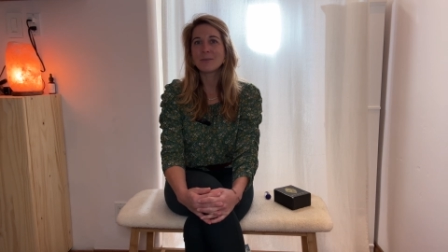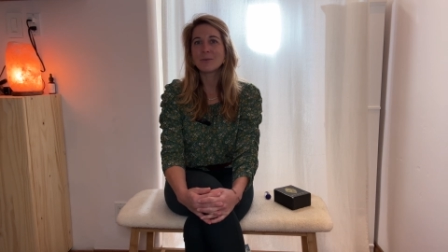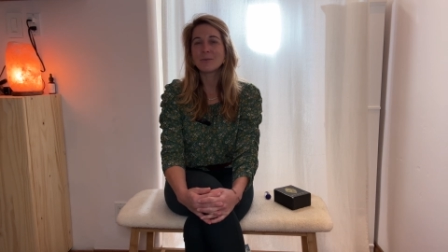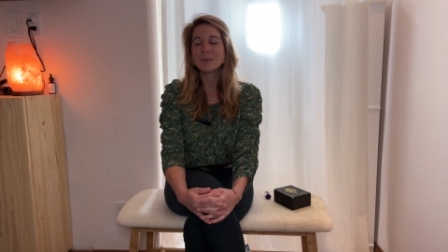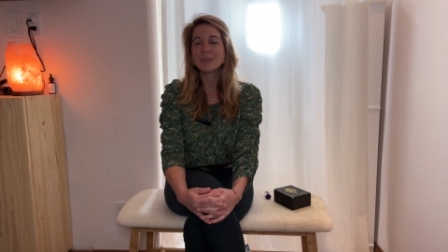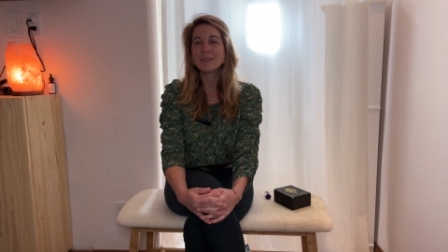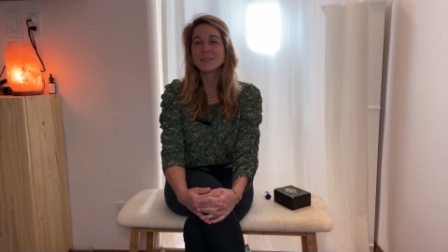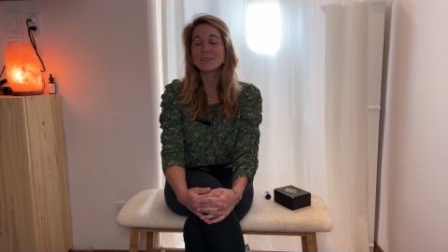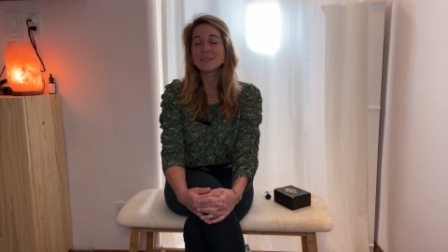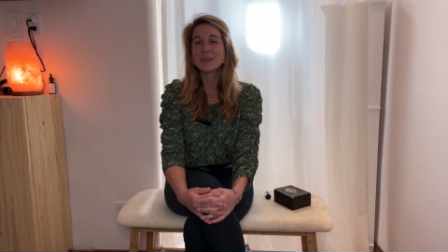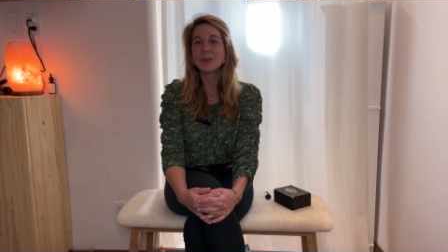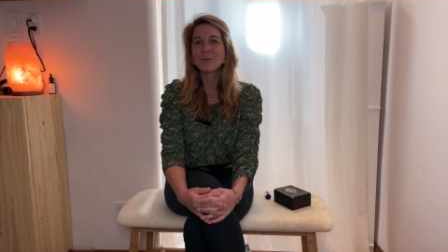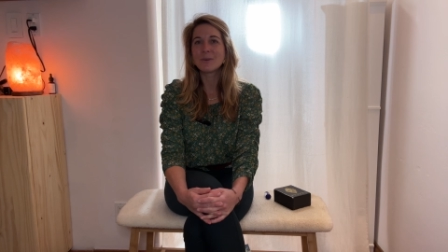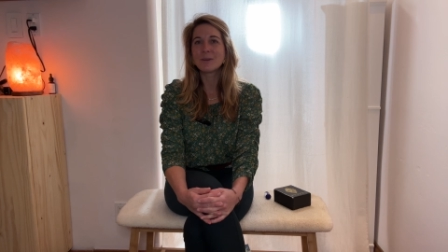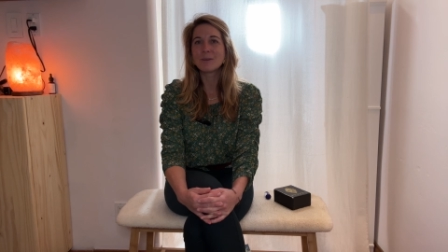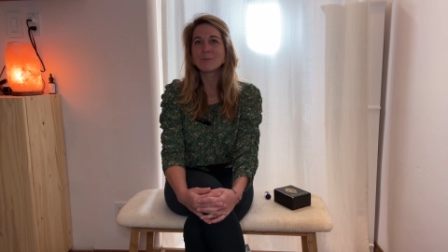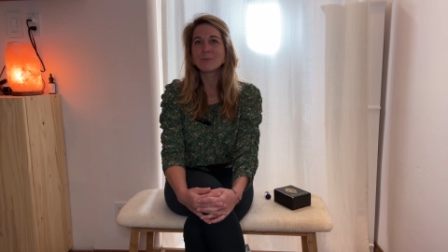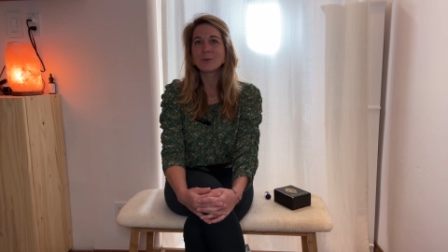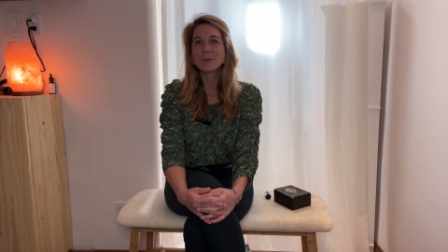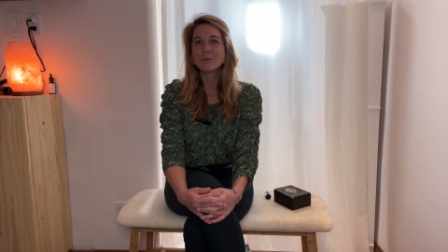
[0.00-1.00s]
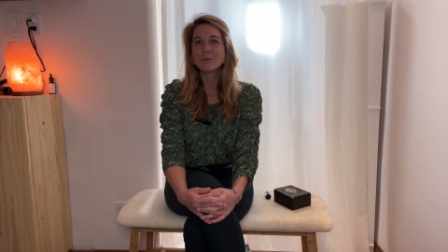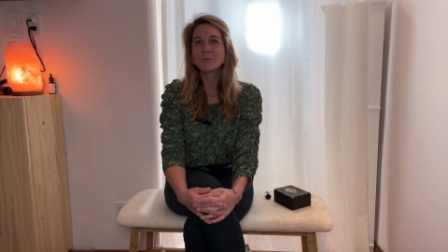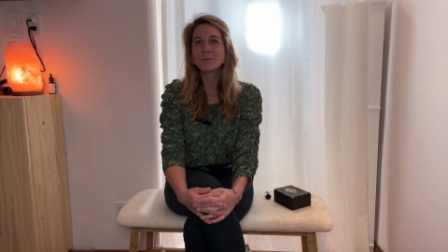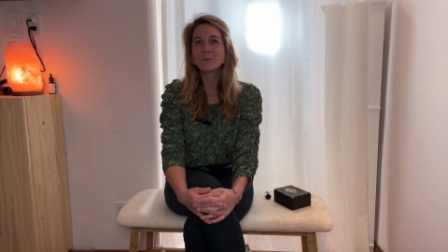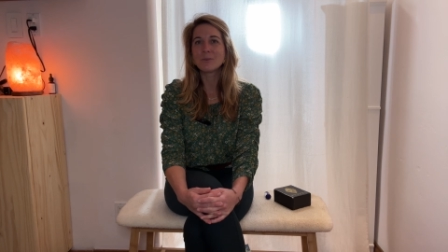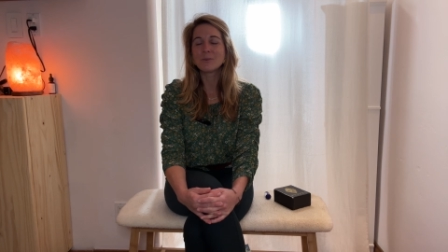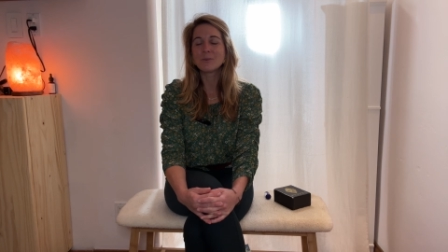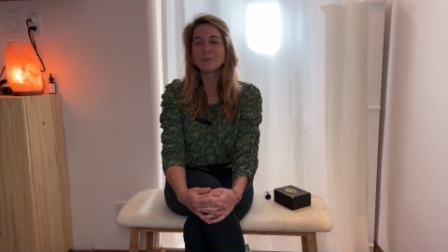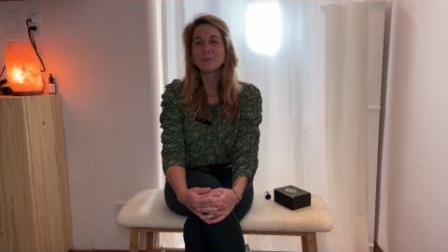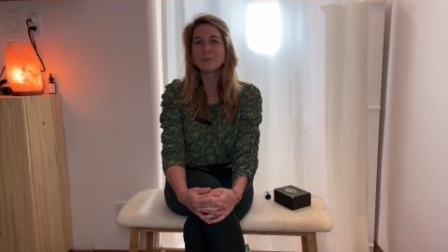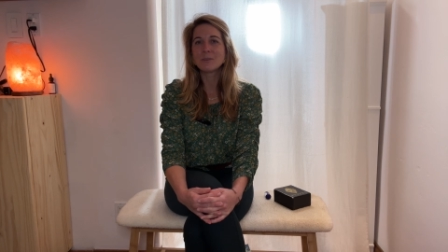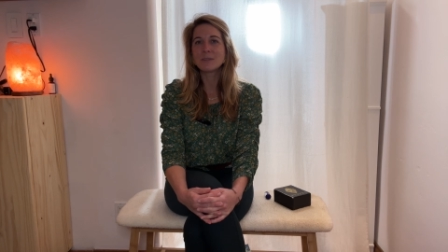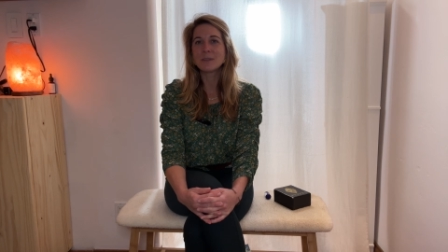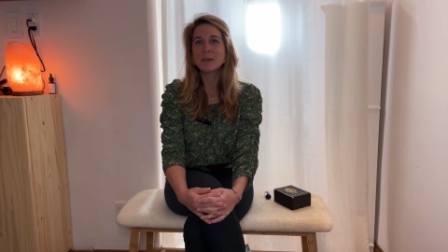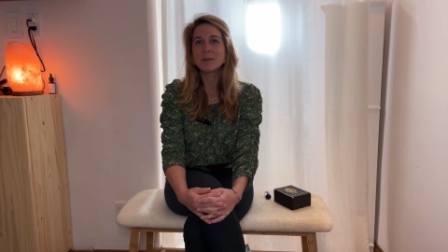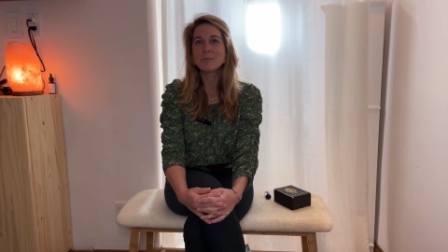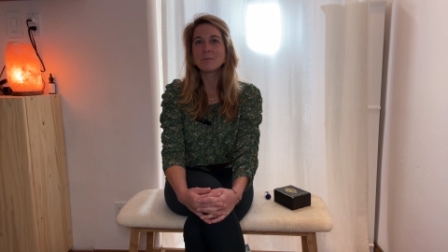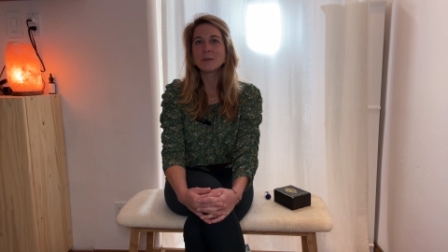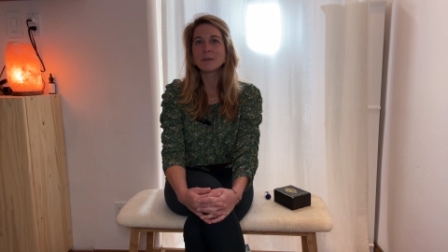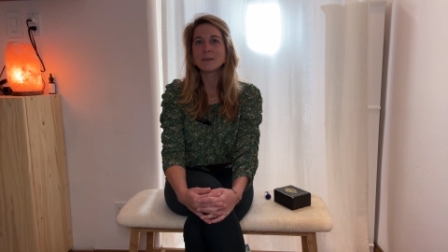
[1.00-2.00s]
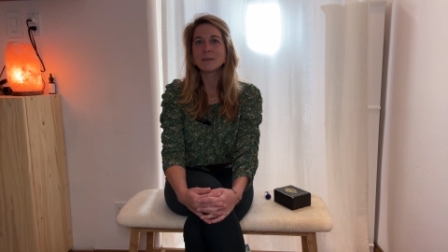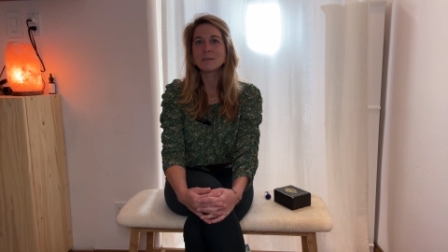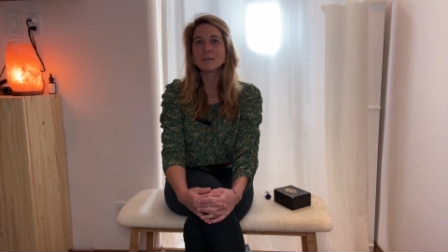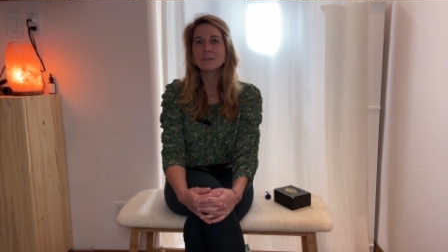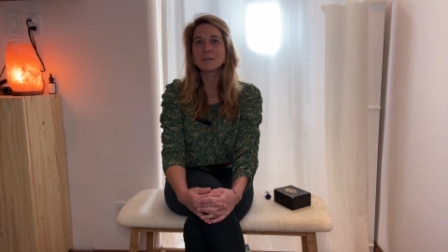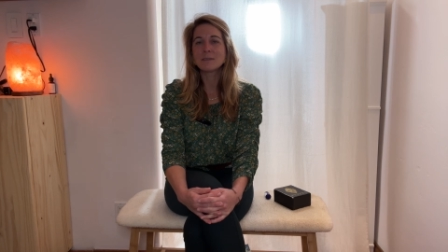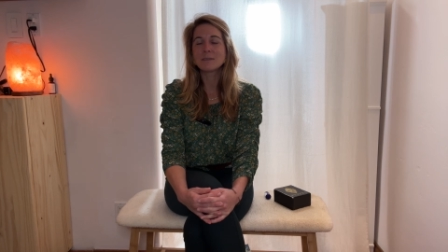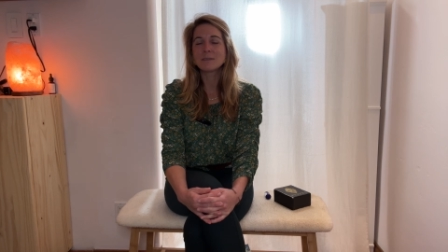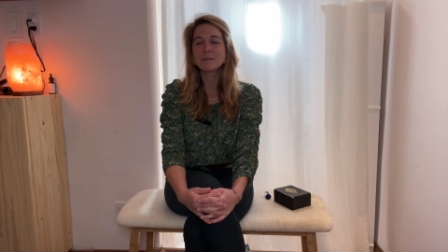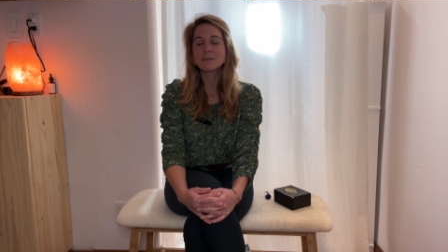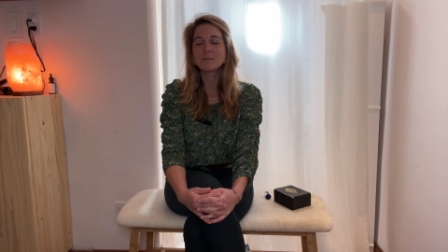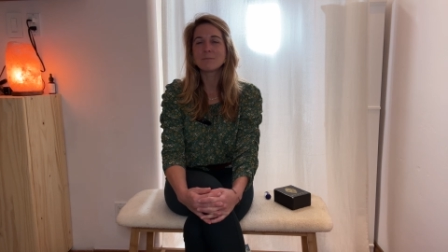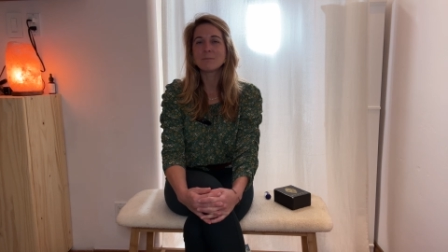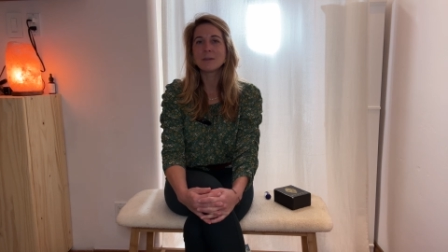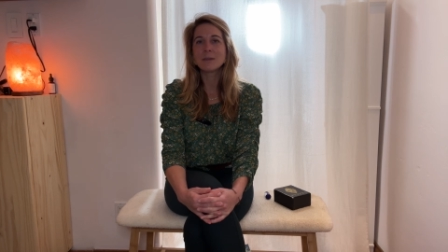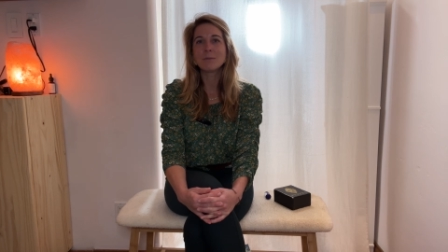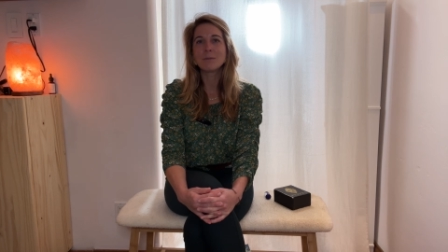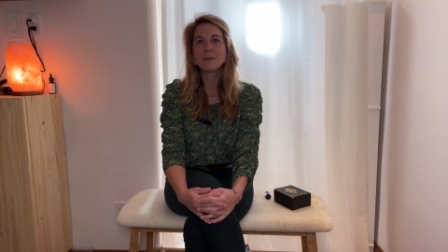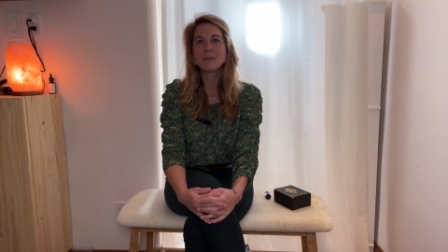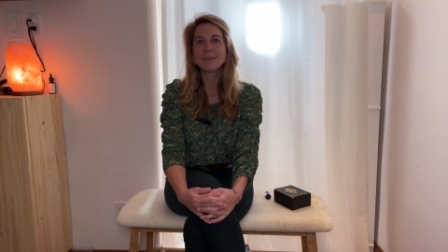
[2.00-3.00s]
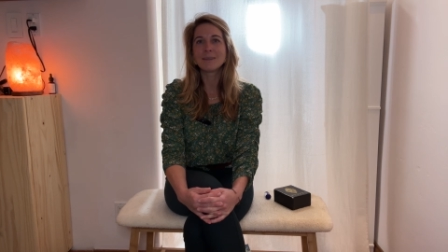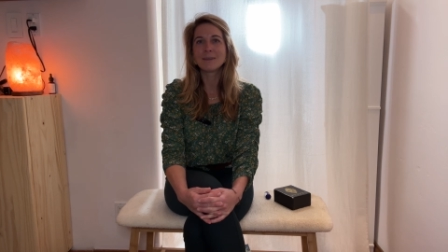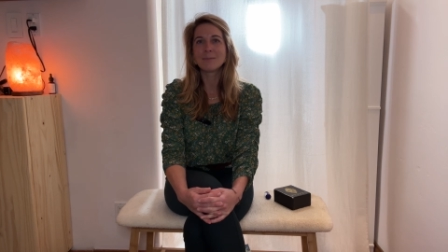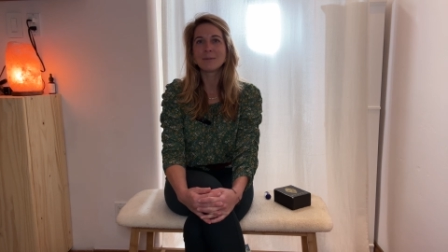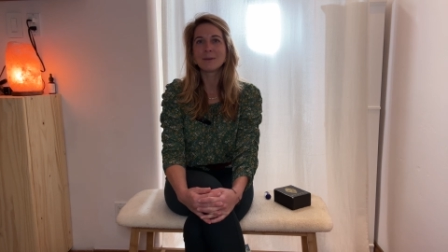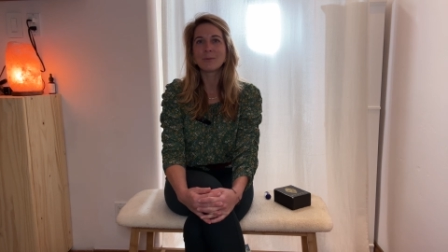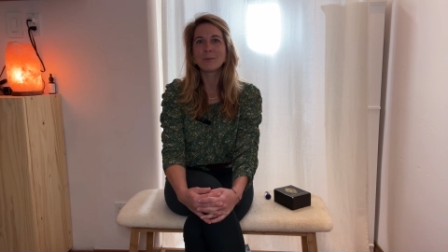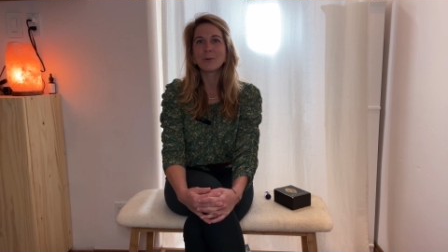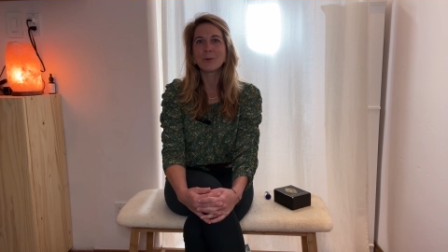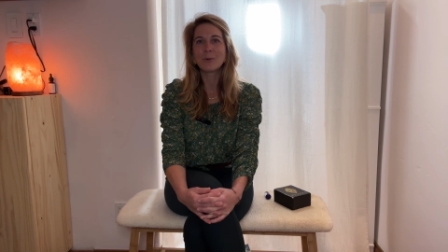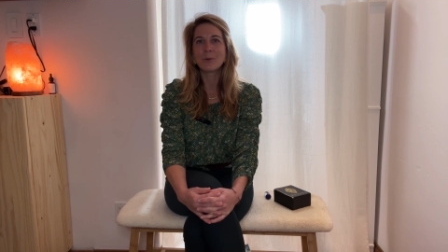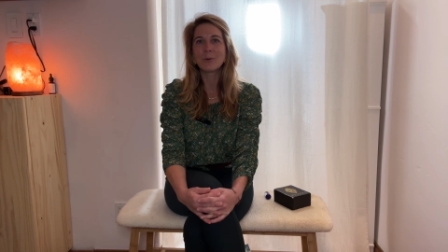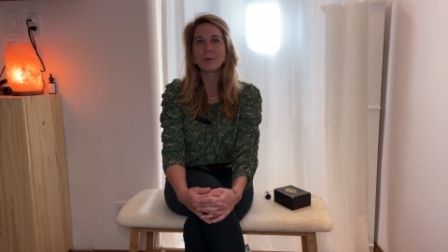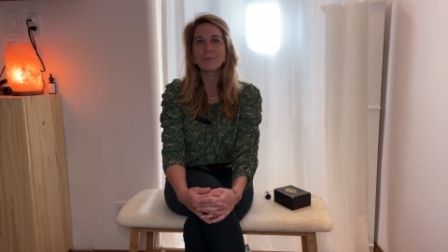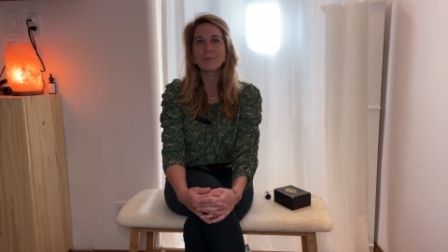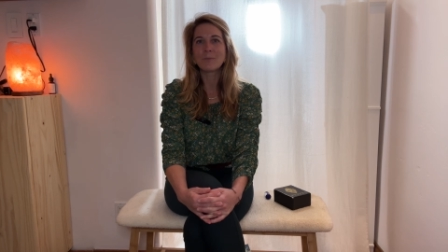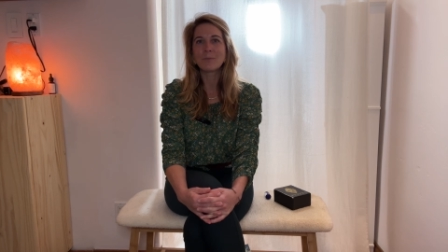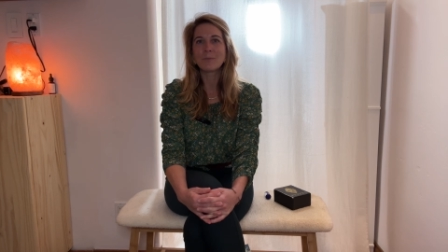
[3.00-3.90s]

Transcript: We get to go inward for 10 minutes, maybe a little bit more.